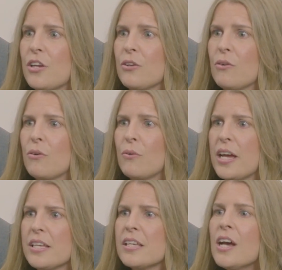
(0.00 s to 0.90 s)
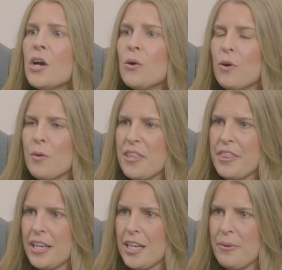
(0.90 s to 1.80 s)
So you always want to be
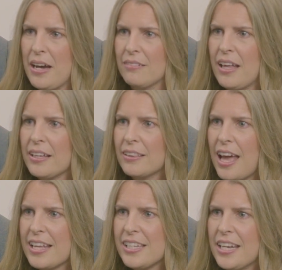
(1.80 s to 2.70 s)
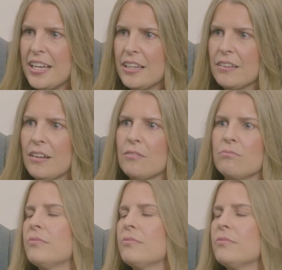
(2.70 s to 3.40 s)
thinking about layered lighting,